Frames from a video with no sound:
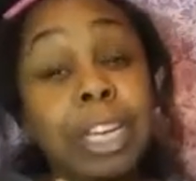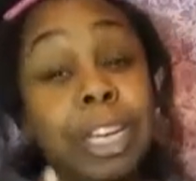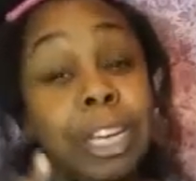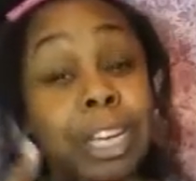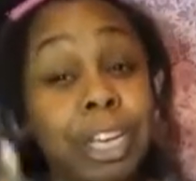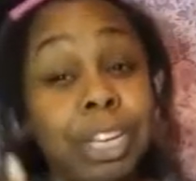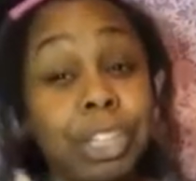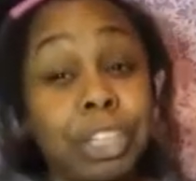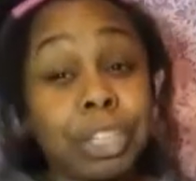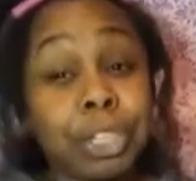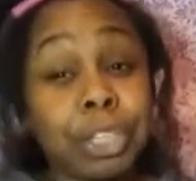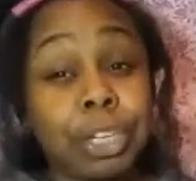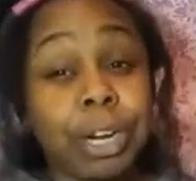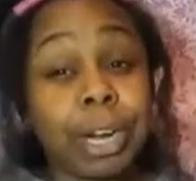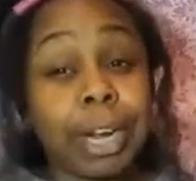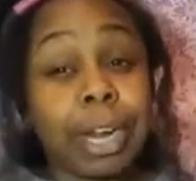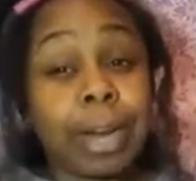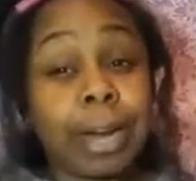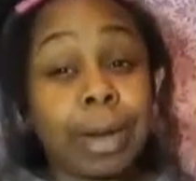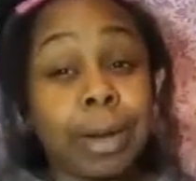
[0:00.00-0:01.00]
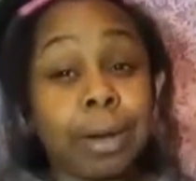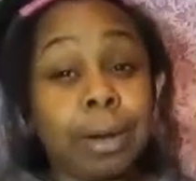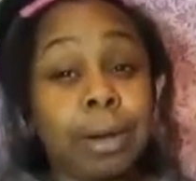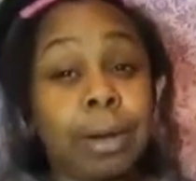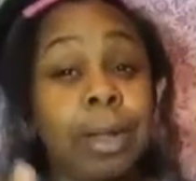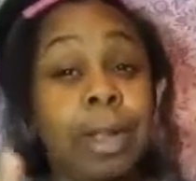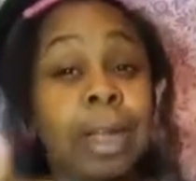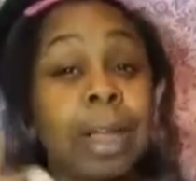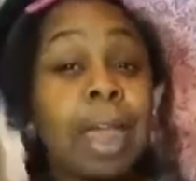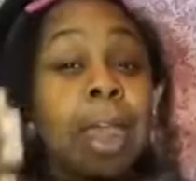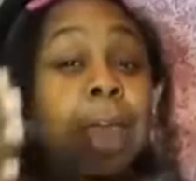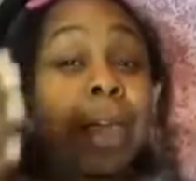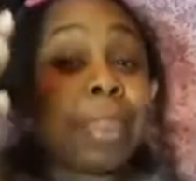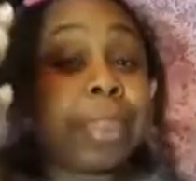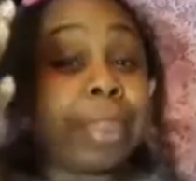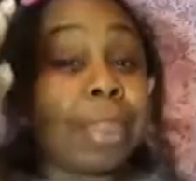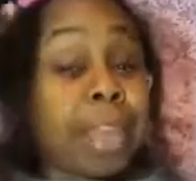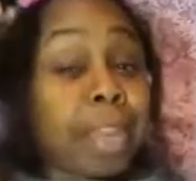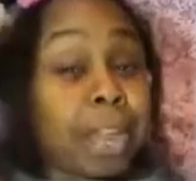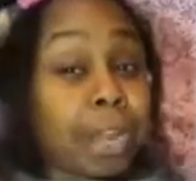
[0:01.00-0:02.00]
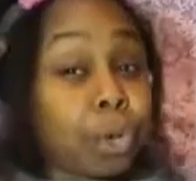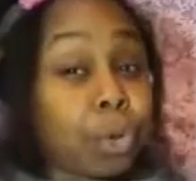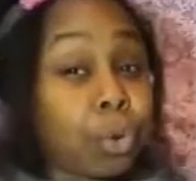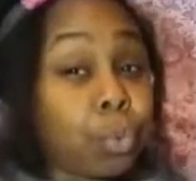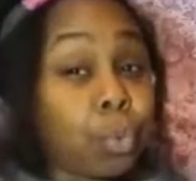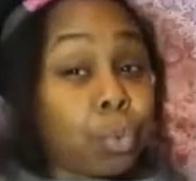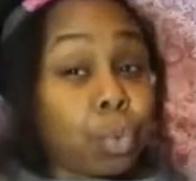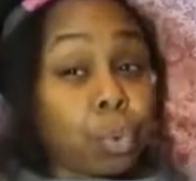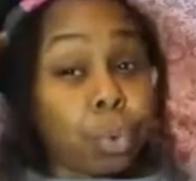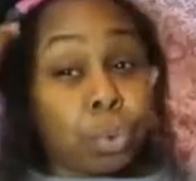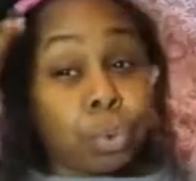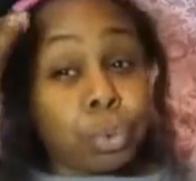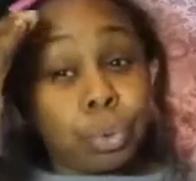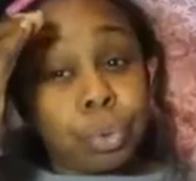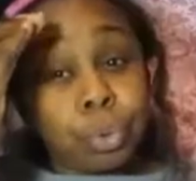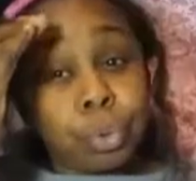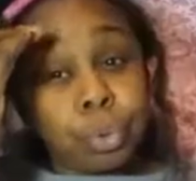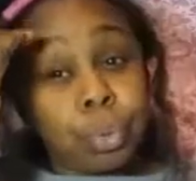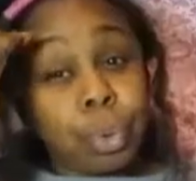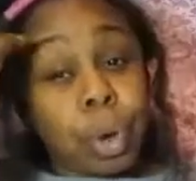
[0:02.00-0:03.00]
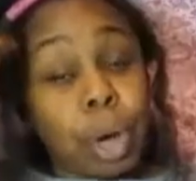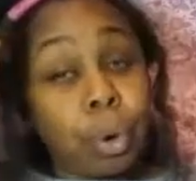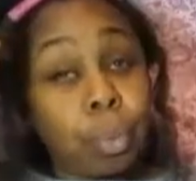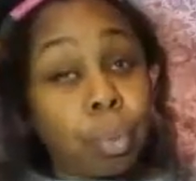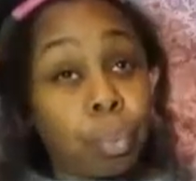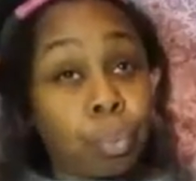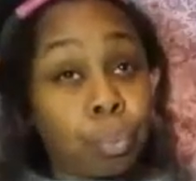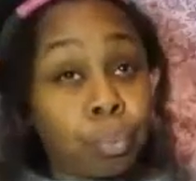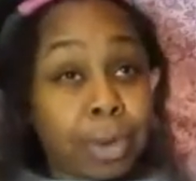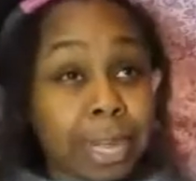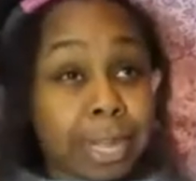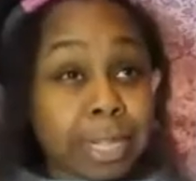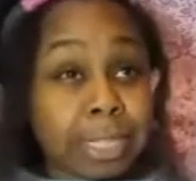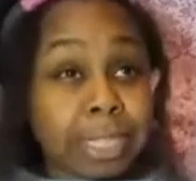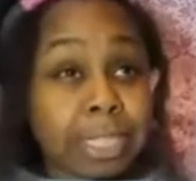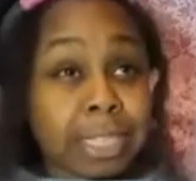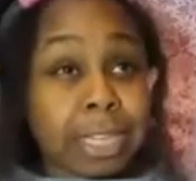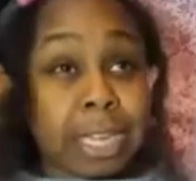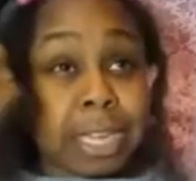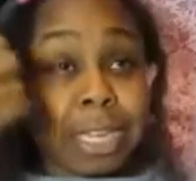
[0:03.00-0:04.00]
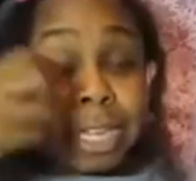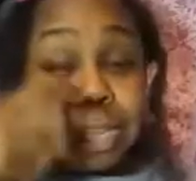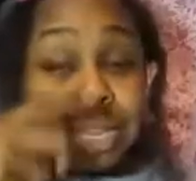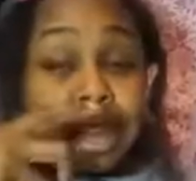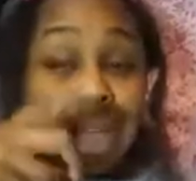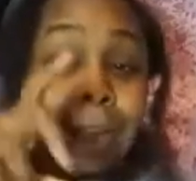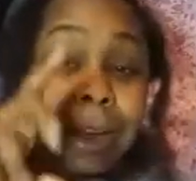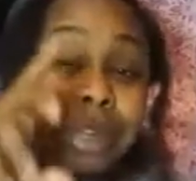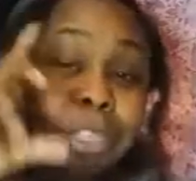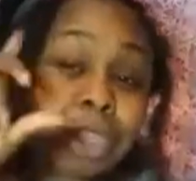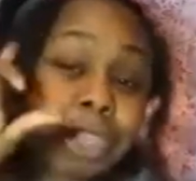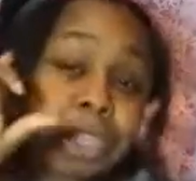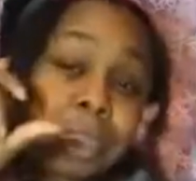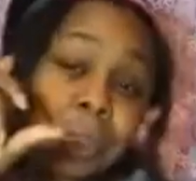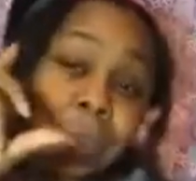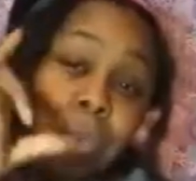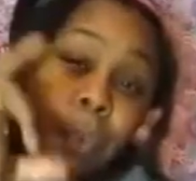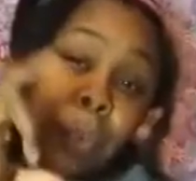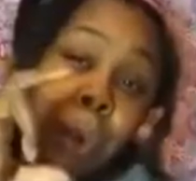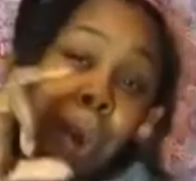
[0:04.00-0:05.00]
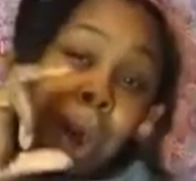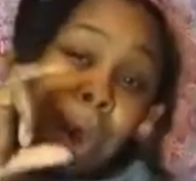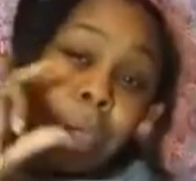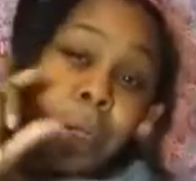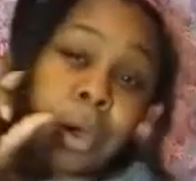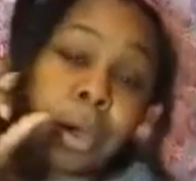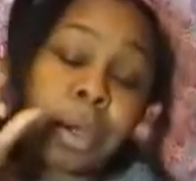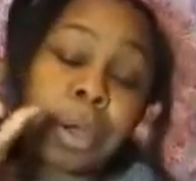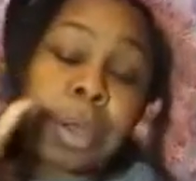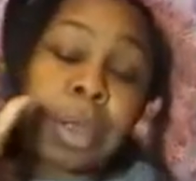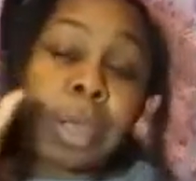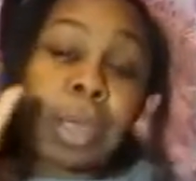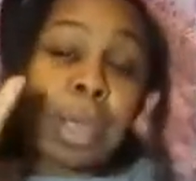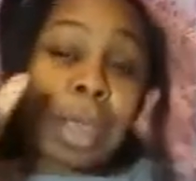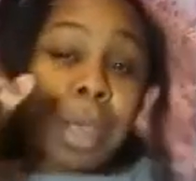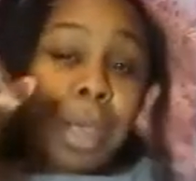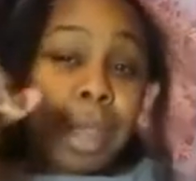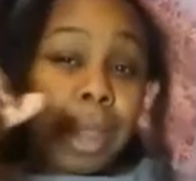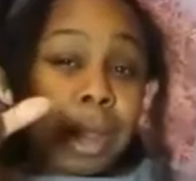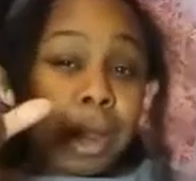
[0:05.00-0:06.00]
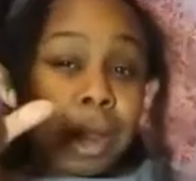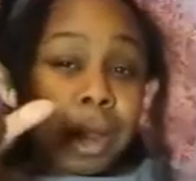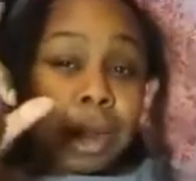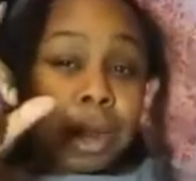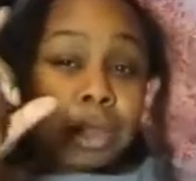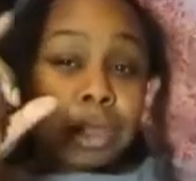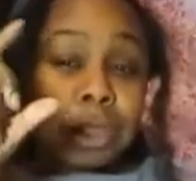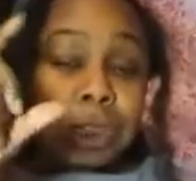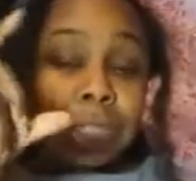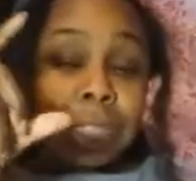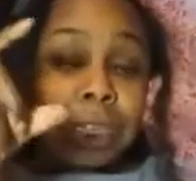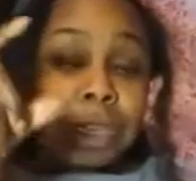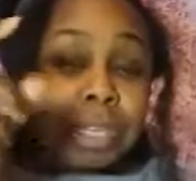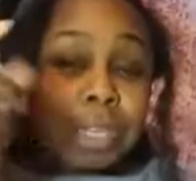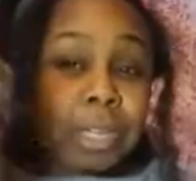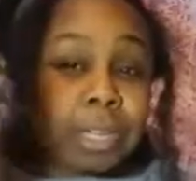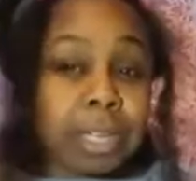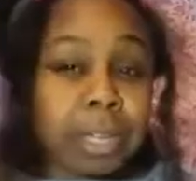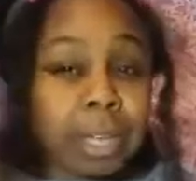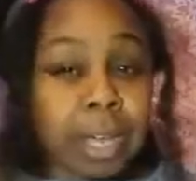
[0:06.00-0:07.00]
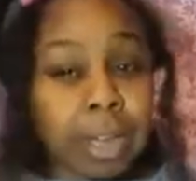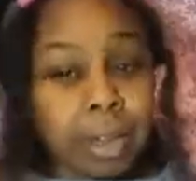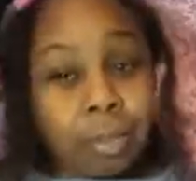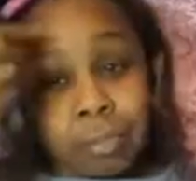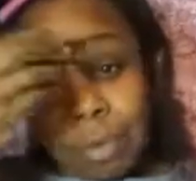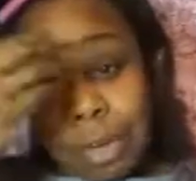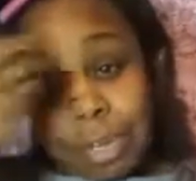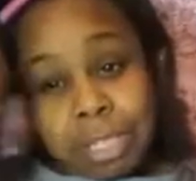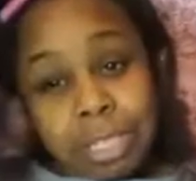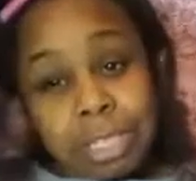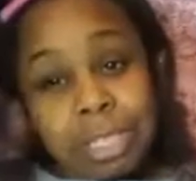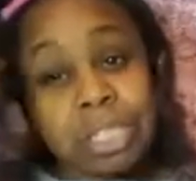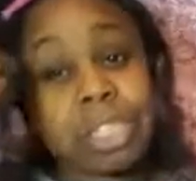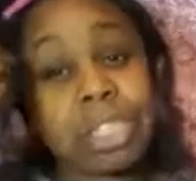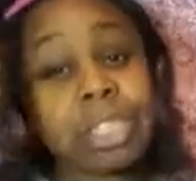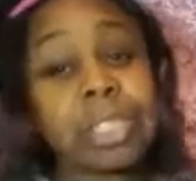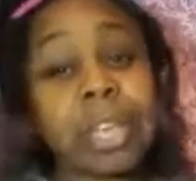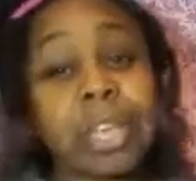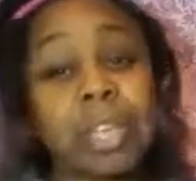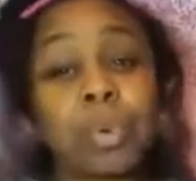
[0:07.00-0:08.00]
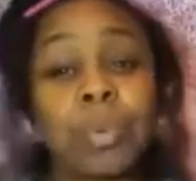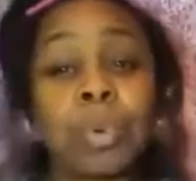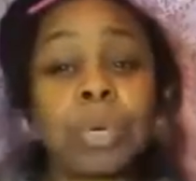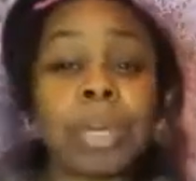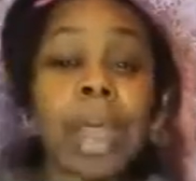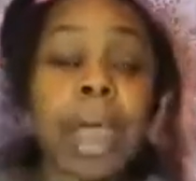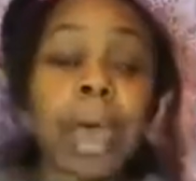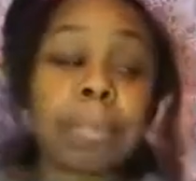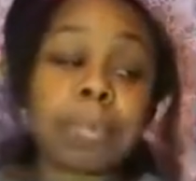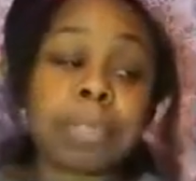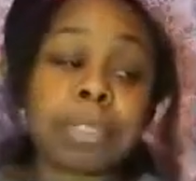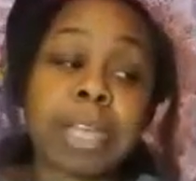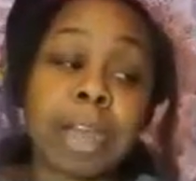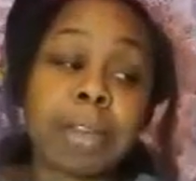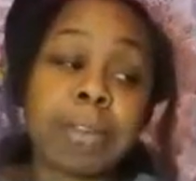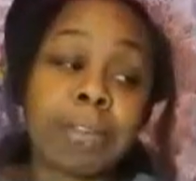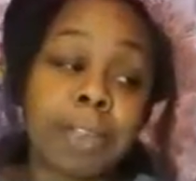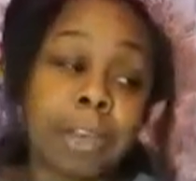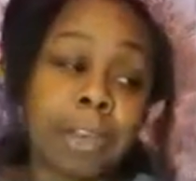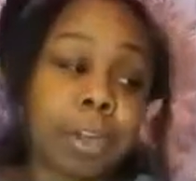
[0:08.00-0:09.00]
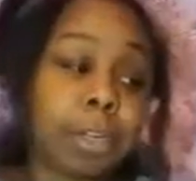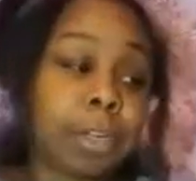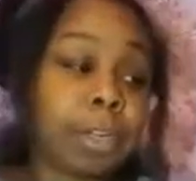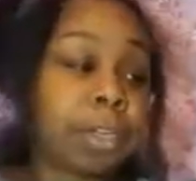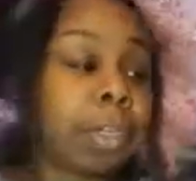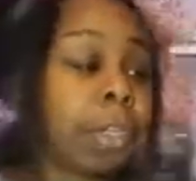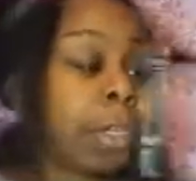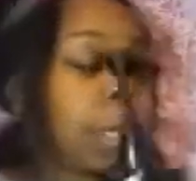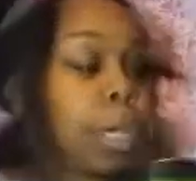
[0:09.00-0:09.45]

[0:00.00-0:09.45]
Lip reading: condition your hair, then you will do a rinse, like just water and tea, and rinse it just like you would apple cider vinegar.